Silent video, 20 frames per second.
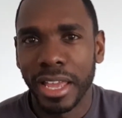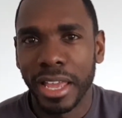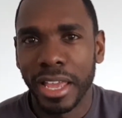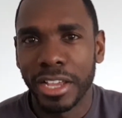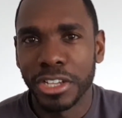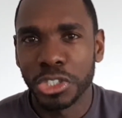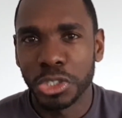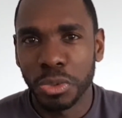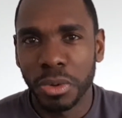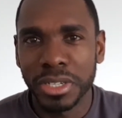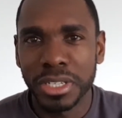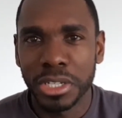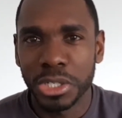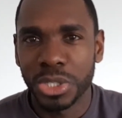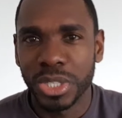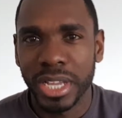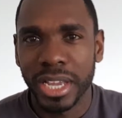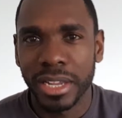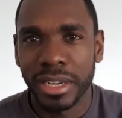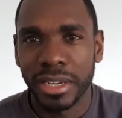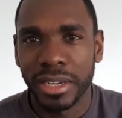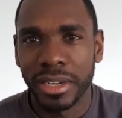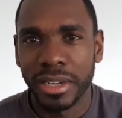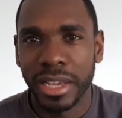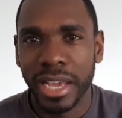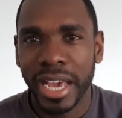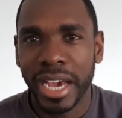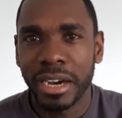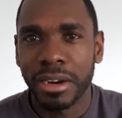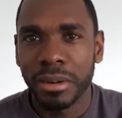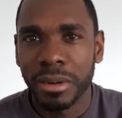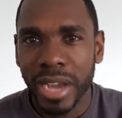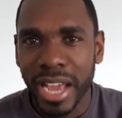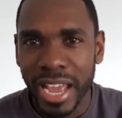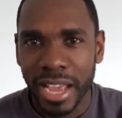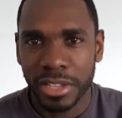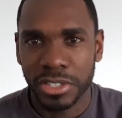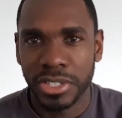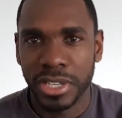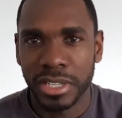is to understand how
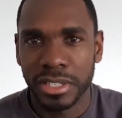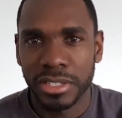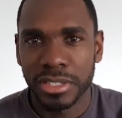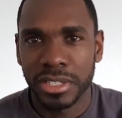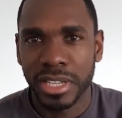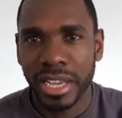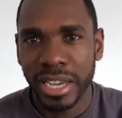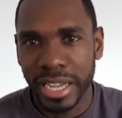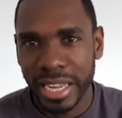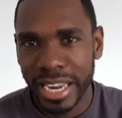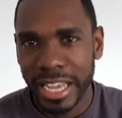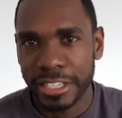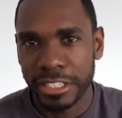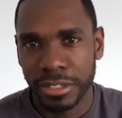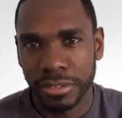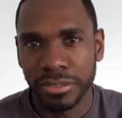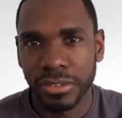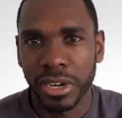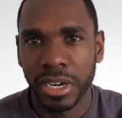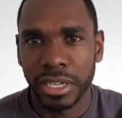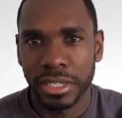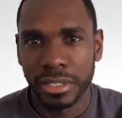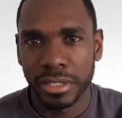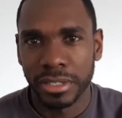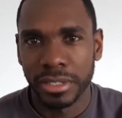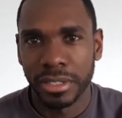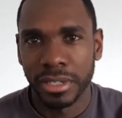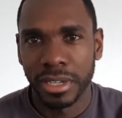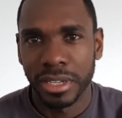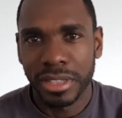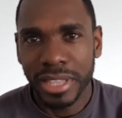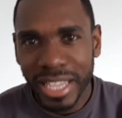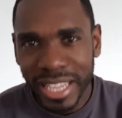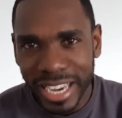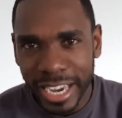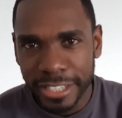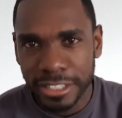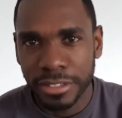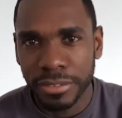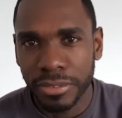assets are classified, the
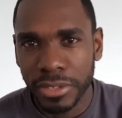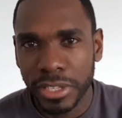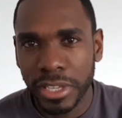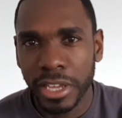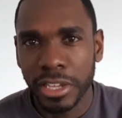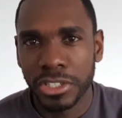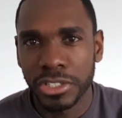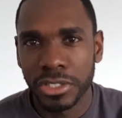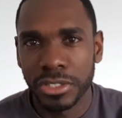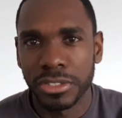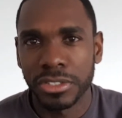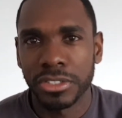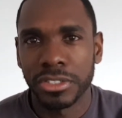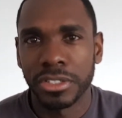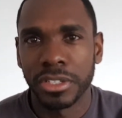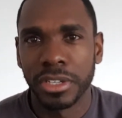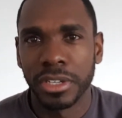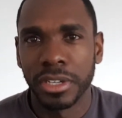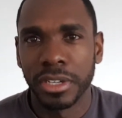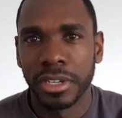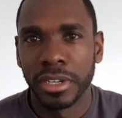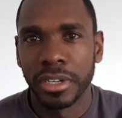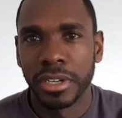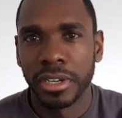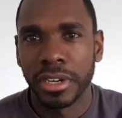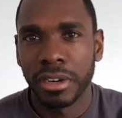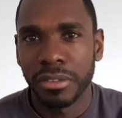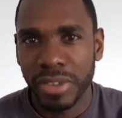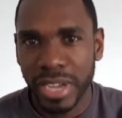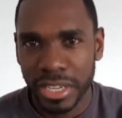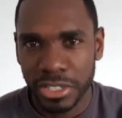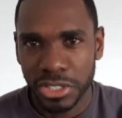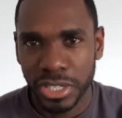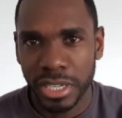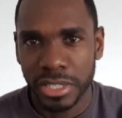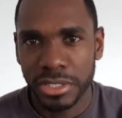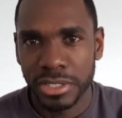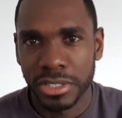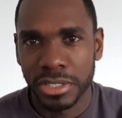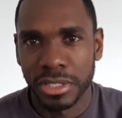classifications of
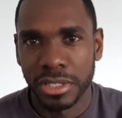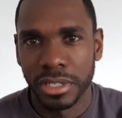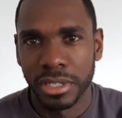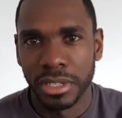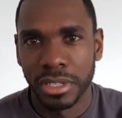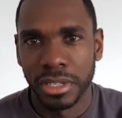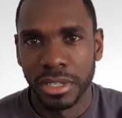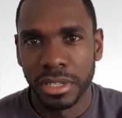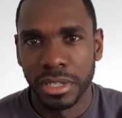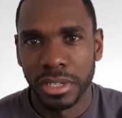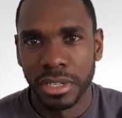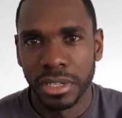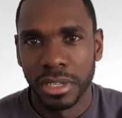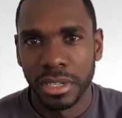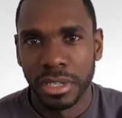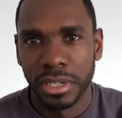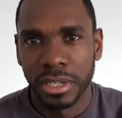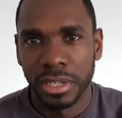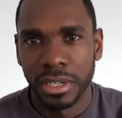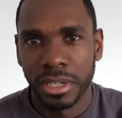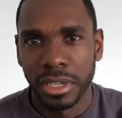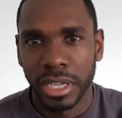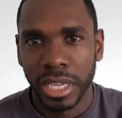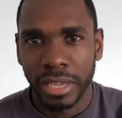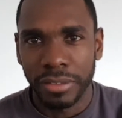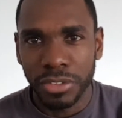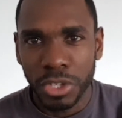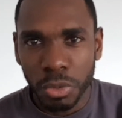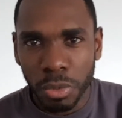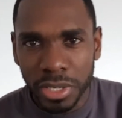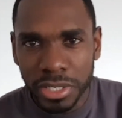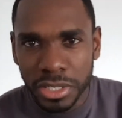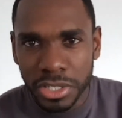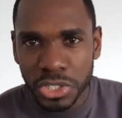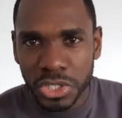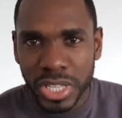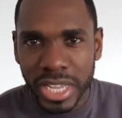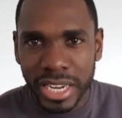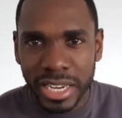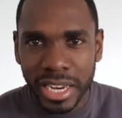assets. If you
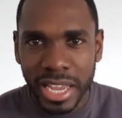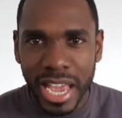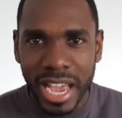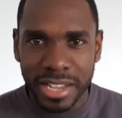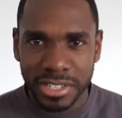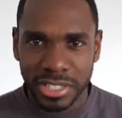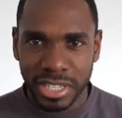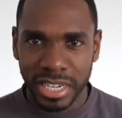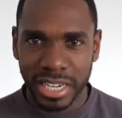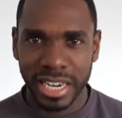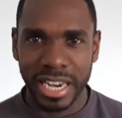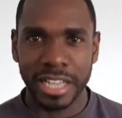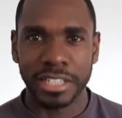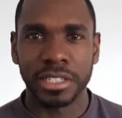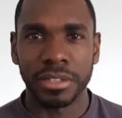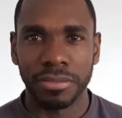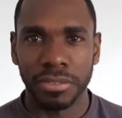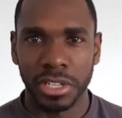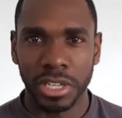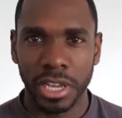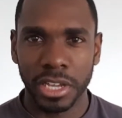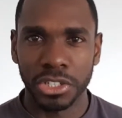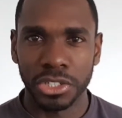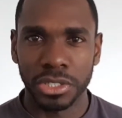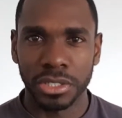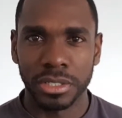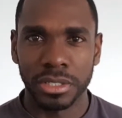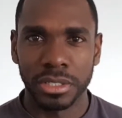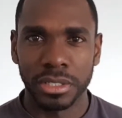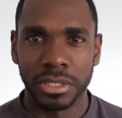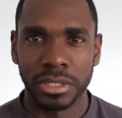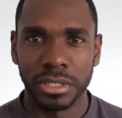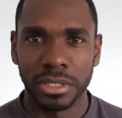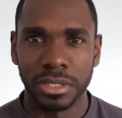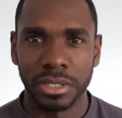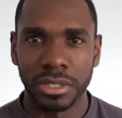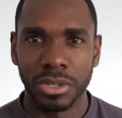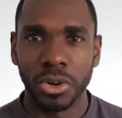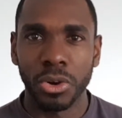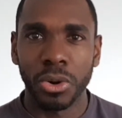understand asset classification
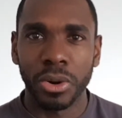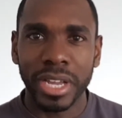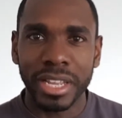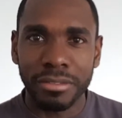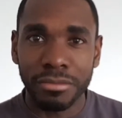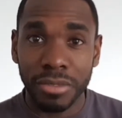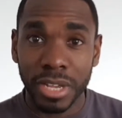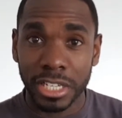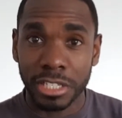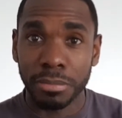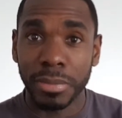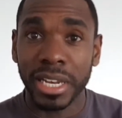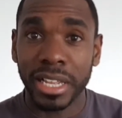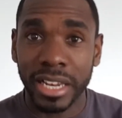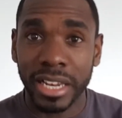or investment